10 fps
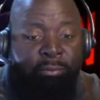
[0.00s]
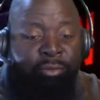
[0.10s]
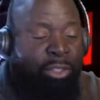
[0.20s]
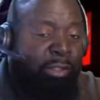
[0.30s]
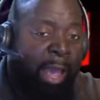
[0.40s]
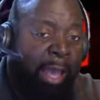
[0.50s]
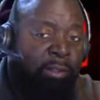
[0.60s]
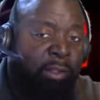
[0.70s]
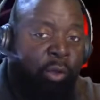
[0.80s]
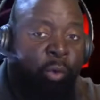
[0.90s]
just
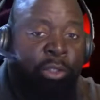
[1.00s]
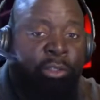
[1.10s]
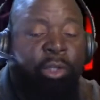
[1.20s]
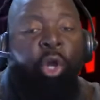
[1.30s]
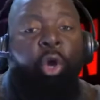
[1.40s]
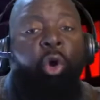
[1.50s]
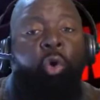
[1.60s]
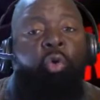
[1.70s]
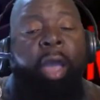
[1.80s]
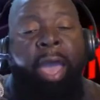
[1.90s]
asking the question,
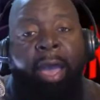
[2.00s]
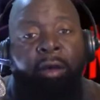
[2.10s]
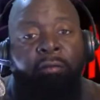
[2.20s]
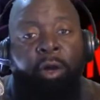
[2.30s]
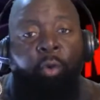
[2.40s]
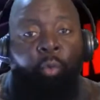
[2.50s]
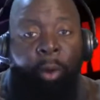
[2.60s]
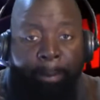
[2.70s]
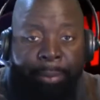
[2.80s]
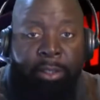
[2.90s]
who have a
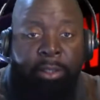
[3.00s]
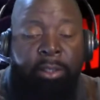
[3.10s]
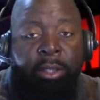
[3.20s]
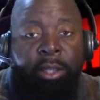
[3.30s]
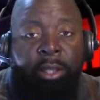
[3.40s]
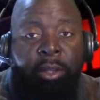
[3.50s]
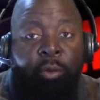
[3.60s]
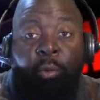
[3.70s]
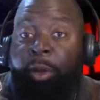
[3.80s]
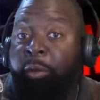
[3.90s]
weapon,
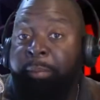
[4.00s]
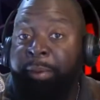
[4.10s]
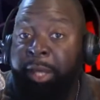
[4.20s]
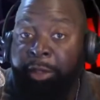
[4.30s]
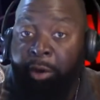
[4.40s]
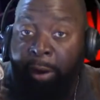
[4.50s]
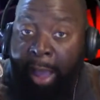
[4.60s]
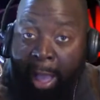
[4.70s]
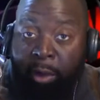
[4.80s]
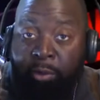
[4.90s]
whether it be in your
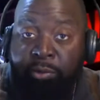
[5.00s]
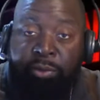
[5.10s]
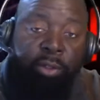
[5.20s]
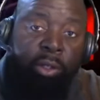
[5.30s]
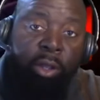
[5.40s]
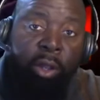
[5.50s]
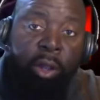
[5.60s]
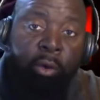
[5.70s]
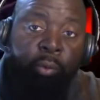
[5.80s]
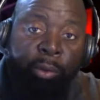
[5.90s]
house
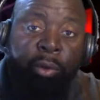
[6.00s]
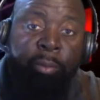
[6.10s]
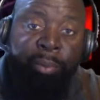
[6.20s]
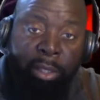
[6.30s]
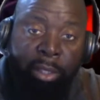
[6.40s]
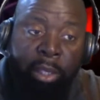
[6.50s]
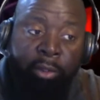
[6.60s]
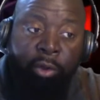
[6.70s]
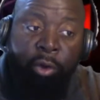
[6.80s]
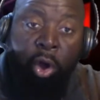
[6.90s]
or whether it be in
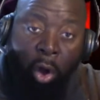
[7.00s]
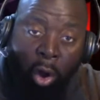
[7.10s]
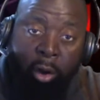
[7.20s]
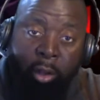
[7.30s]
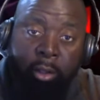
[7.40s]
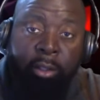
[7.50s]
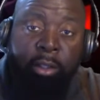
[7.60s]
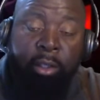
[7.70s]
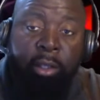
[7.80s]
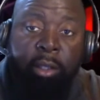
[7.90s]
your car?
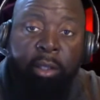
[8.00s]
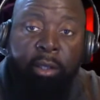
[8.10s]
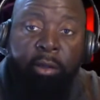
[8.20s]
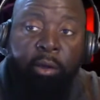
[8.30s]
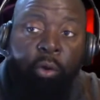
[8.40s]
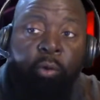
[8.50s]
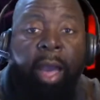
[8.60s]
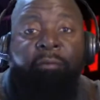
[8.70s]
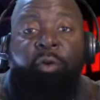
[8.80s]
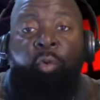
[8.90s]
Who
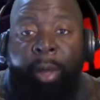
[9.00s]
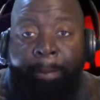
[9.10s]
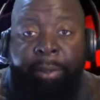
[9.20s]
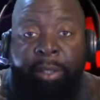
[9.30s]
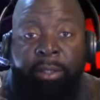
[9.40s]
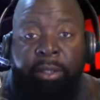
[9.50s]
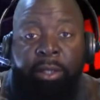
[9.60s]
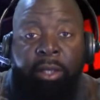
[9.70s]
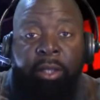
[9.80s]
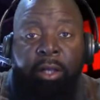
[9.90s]
have a weapon,
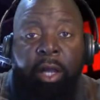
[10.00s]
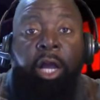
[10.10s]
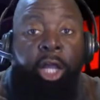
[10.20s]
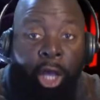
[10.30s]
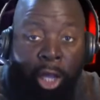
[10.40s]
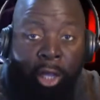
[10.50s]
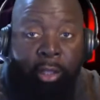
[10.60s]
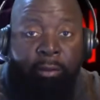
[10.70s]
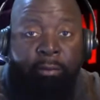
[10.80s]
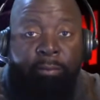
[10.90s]
a
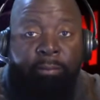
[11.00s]
gun